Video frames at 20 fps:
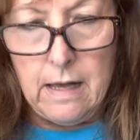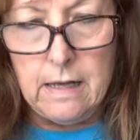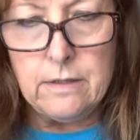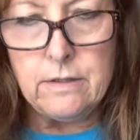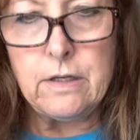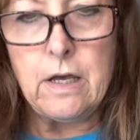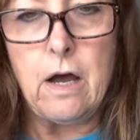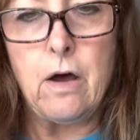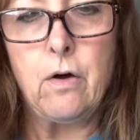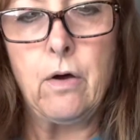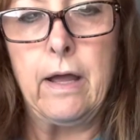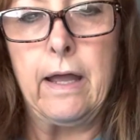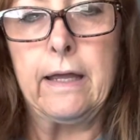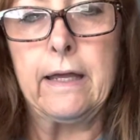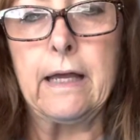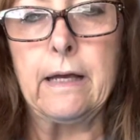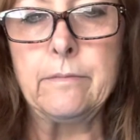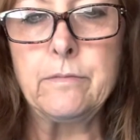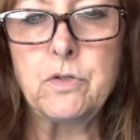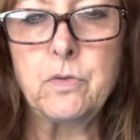So it
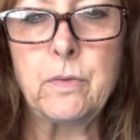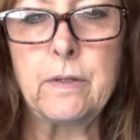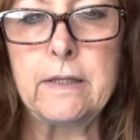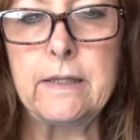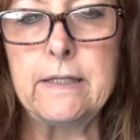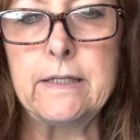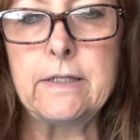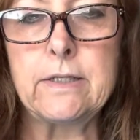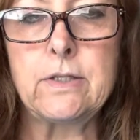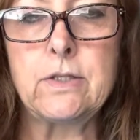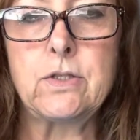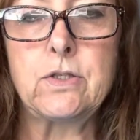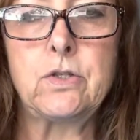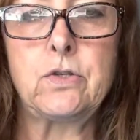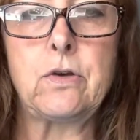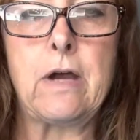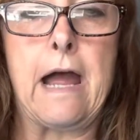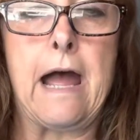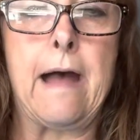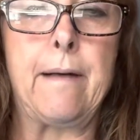comes with this
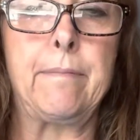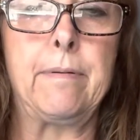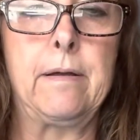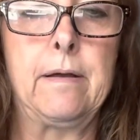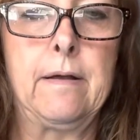strap.